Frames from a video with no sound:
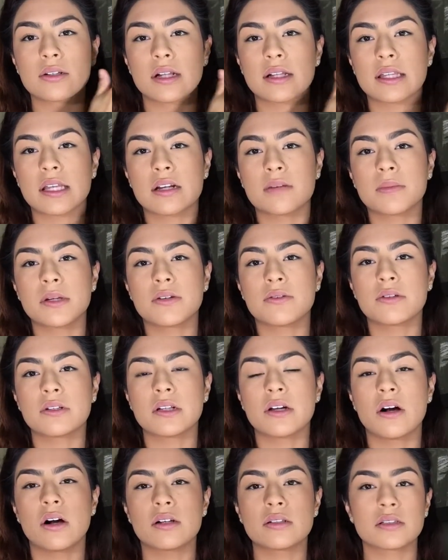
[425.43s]
Like that'd be
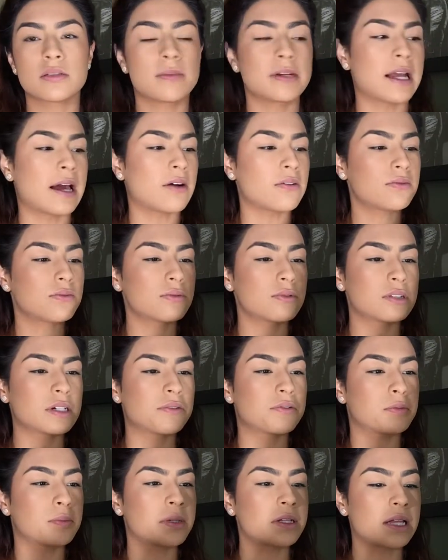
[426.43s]
really awesome and helpful, and
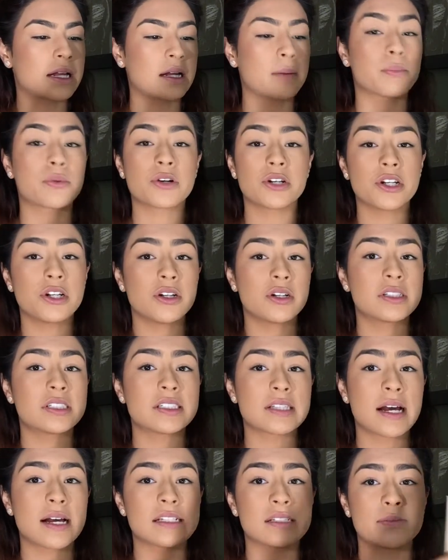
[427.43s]
it would be like a pretty good
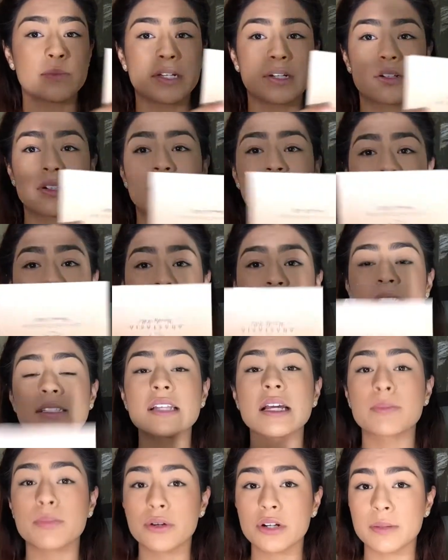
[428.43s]
size mirror, because this is
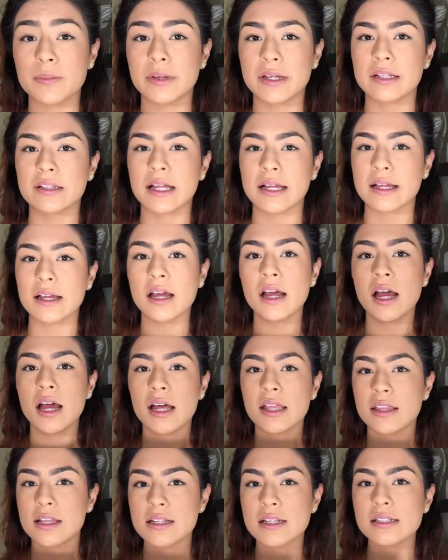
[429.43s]
like pretty big. Like
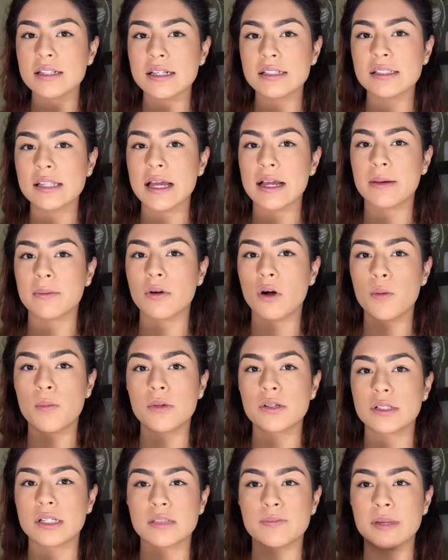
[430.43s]
this is like
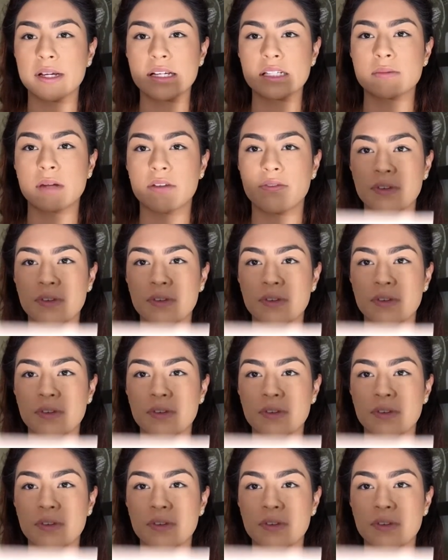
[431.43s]
almost as big as my